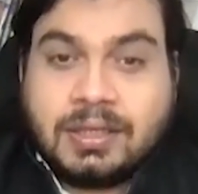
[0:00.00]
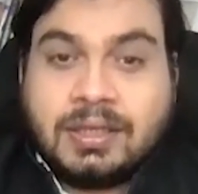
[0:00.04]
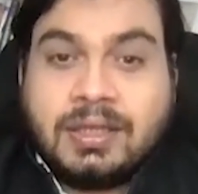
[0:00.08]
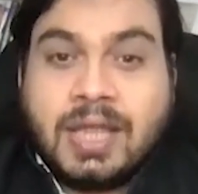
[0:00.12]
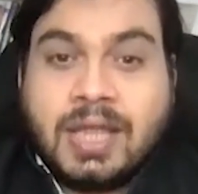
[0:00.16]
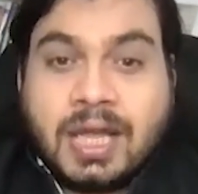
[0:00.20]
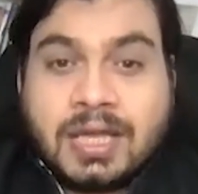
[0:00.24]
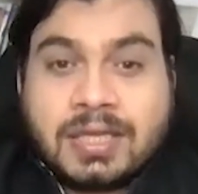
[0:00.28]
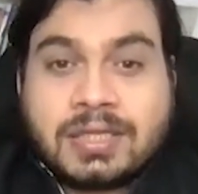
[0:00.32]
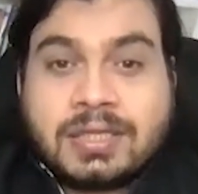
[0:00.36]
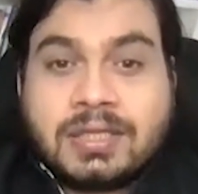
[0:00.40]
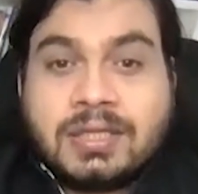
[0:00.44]

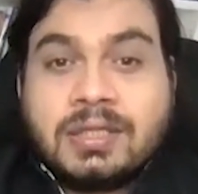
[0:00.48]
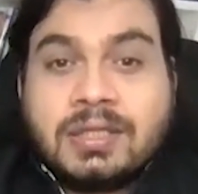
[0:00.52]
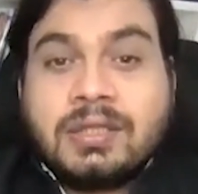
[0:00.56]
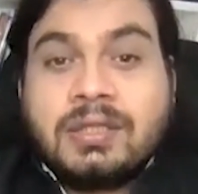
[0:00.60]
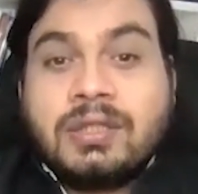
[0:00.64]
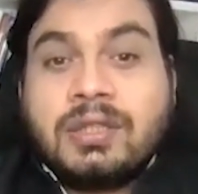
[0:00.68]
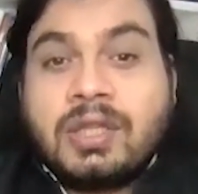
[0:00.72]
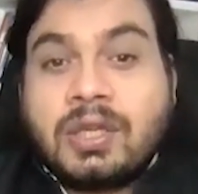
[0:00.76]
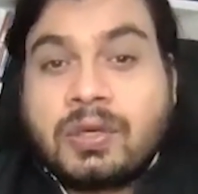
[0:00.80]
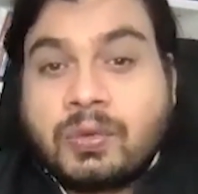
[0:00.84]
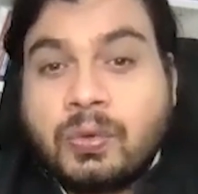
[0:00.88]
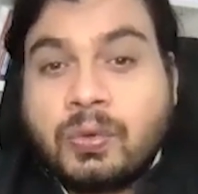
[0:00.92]
Thus,
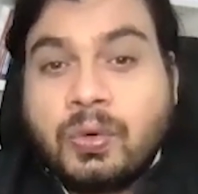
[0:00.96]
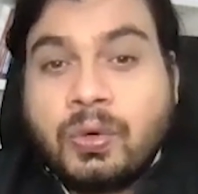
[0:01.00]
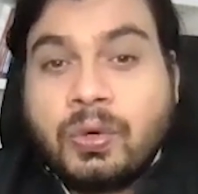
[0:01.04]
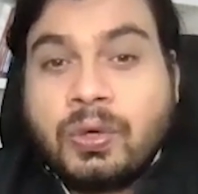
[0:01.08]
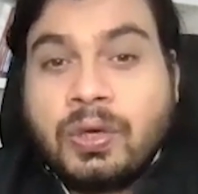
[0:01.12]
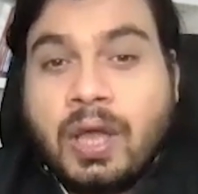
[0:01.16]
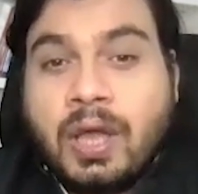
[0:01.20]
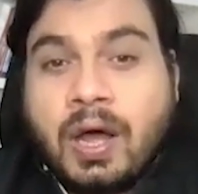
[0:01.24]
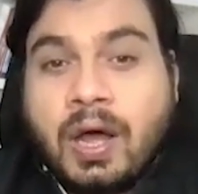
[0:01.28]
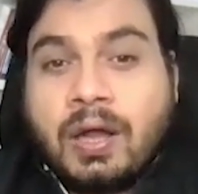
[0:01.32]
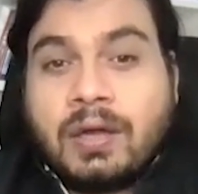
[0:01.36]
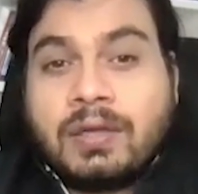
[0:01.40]
the
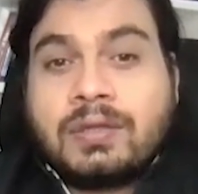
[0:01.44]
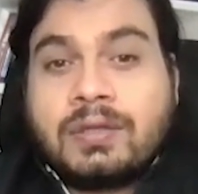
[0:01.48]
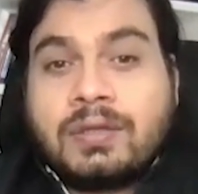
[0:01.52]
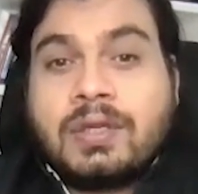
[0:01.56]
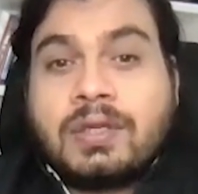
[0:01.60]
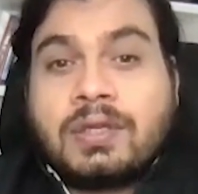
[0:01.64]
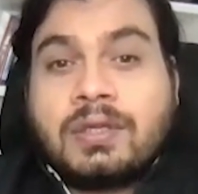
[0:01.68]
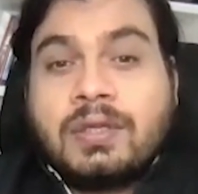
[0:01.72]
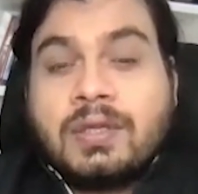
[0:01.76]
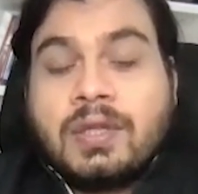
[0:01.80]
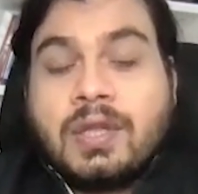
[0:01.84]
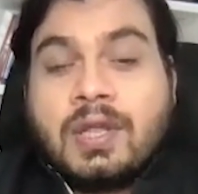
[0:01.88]
role or
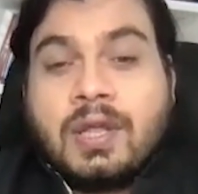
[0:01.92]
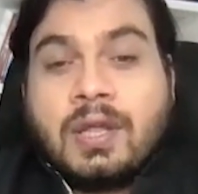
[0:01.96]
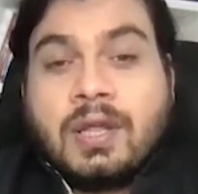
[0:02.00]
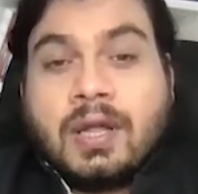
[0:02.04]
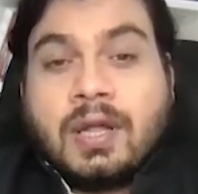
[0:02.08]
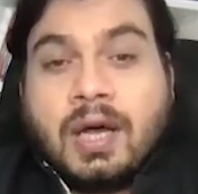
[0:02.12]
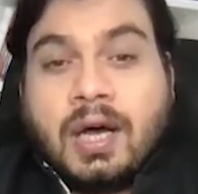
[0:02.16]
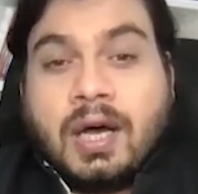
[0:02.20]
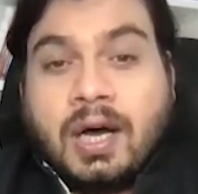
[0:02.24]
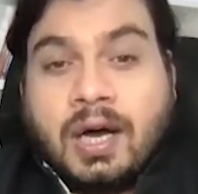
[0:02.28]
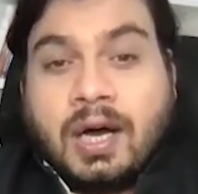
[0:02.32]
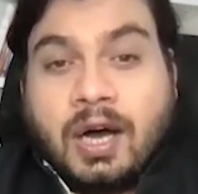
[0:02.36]
the
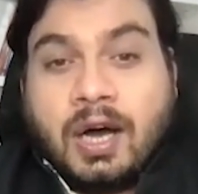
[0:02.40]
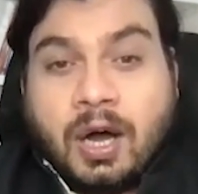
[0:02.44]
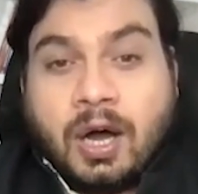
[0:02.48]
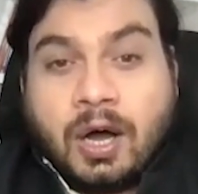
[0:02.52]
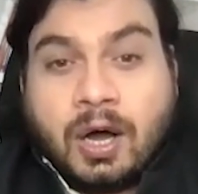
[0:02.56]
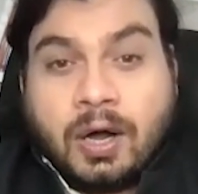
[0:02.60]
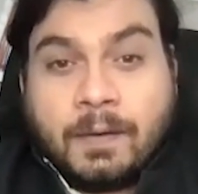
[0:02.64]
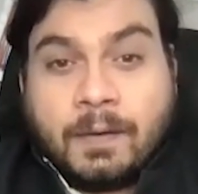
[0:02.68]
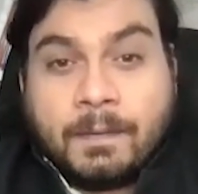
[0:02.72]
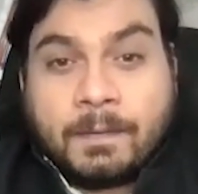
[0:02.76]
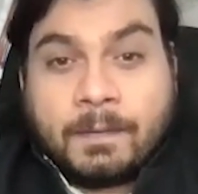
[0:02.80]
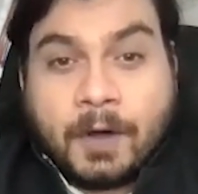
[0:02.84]

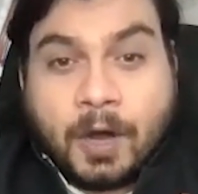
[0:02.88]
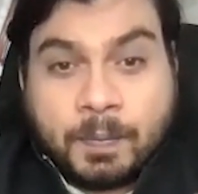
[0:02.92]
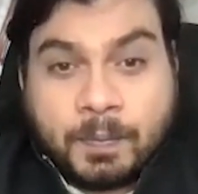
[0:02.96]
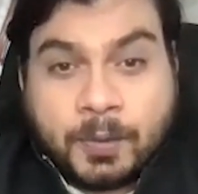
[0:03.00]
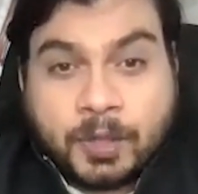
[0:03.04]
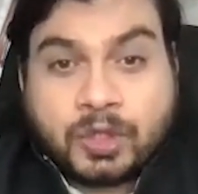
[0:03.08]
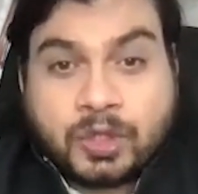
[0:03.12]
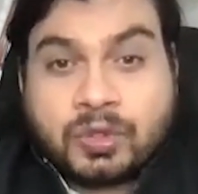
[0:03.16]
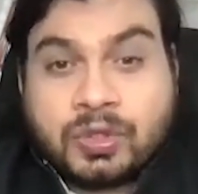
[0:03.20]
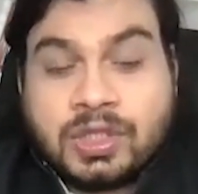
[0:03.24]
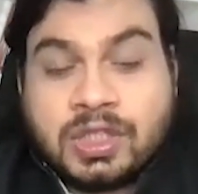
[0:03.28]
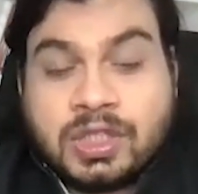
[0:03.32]

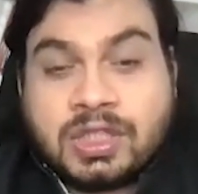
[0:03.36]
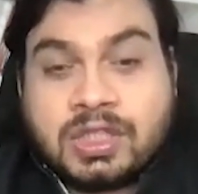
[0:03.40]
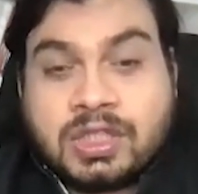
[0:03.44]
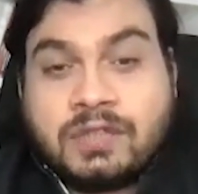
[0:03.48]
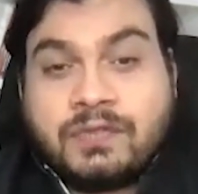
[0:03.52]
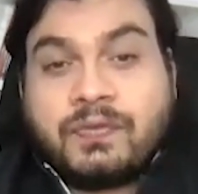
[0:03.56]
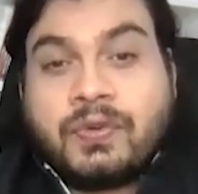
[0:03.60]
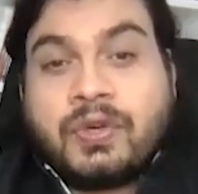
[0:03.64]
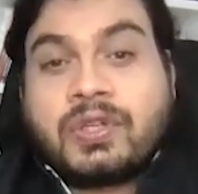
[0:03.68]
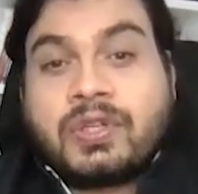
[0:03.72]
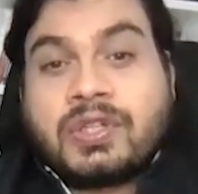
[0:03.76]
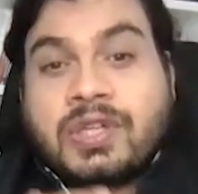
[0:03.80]

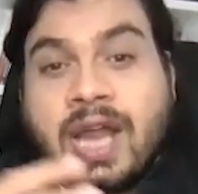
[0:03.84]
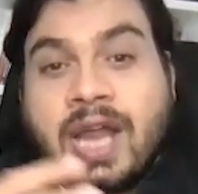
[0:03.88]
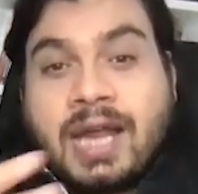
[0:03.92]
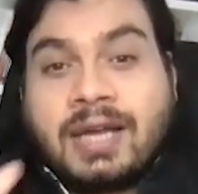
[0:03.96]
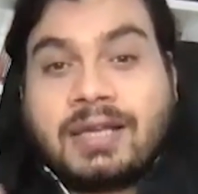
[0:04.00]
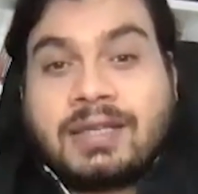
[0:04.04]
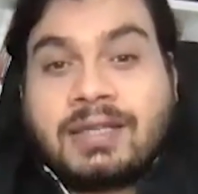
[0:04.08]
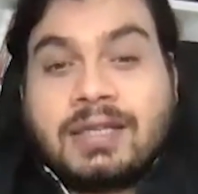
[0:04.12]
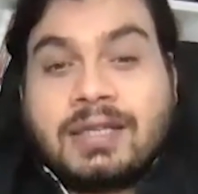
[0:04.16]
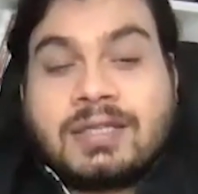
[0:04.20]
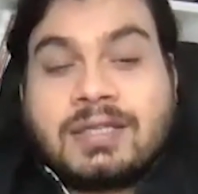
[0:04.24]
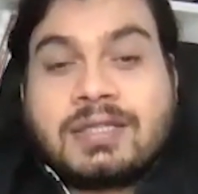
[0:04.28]
opportunity for
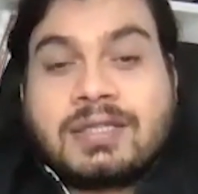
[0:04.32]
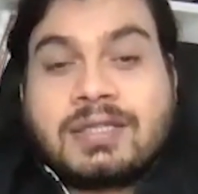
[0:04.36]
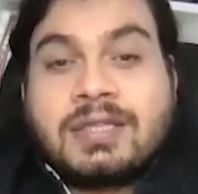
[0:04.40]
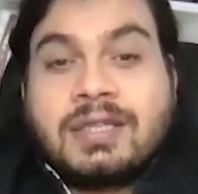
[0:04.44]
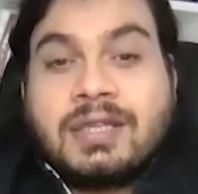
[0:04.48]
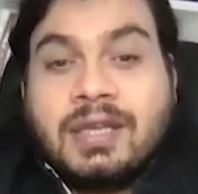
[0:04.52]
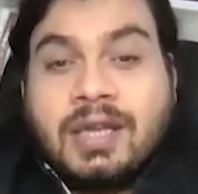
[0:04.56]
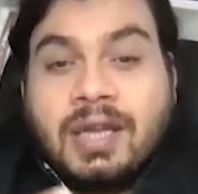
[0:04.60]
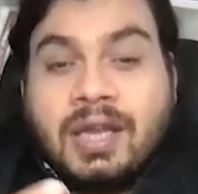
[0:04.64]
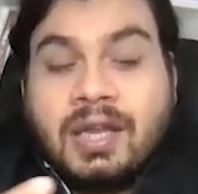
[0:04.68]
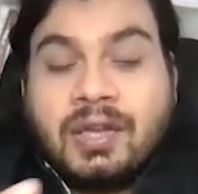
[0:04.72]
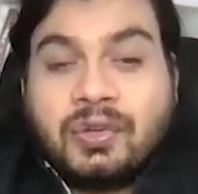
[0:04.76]

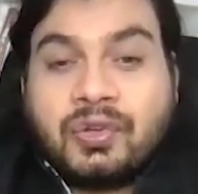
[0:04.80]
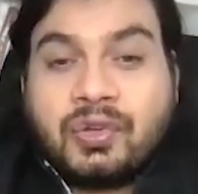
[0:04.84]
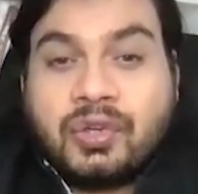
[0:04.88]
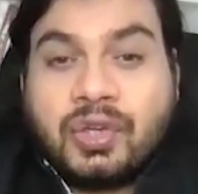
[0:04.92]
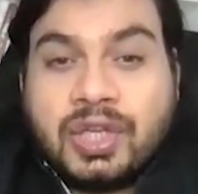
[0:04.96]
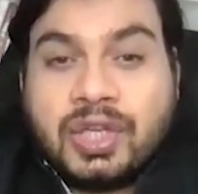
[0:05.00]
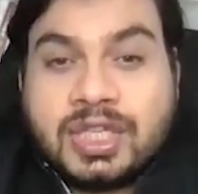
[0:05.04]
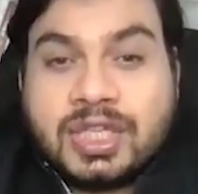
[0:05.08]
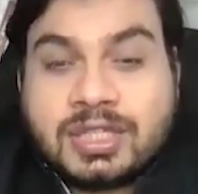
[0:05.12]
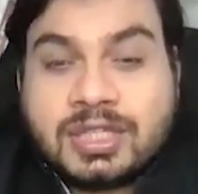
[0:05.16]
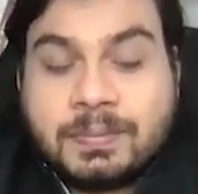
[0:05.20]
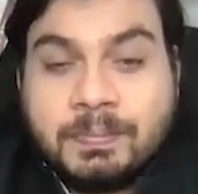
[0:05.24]
tractors
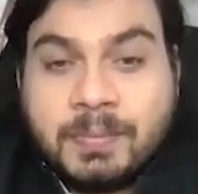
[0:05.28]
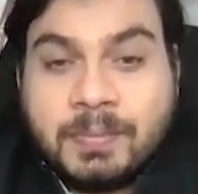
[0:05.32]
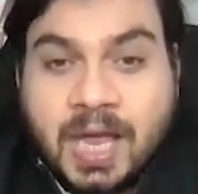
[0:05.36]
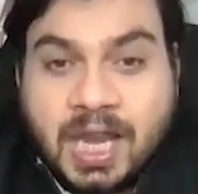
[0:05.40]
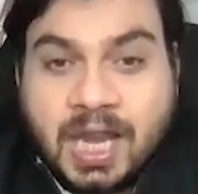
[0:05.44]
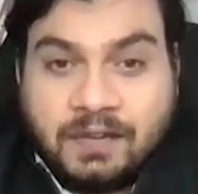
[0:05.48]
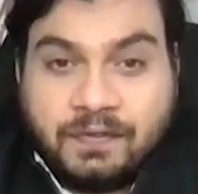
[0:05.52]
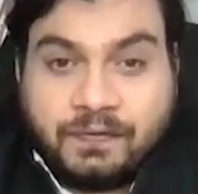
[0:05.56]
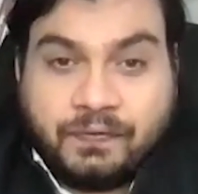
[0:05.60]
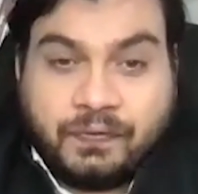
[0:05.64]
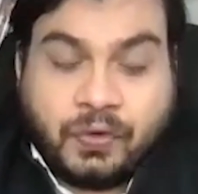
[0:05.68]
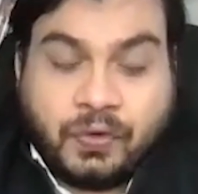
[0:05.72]
increase
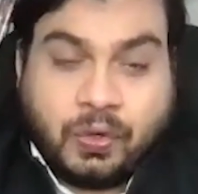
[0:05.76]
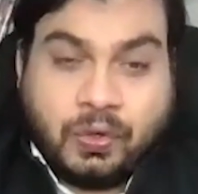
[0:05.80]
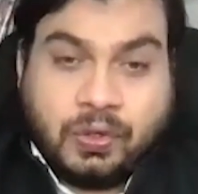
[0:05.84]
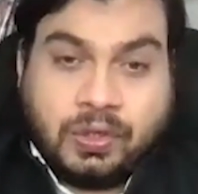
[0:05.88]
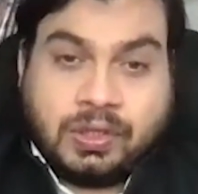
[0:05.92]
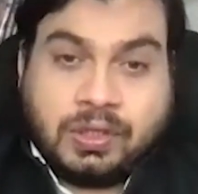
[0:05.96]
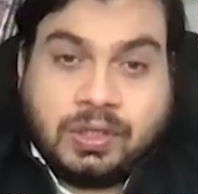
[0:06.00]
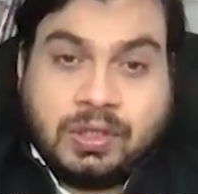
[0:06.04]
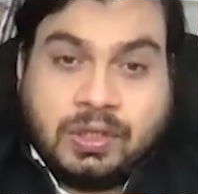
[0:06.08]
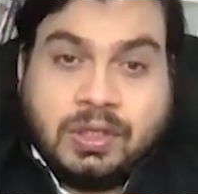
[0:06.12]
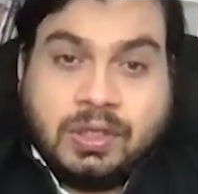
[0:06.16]
manifold.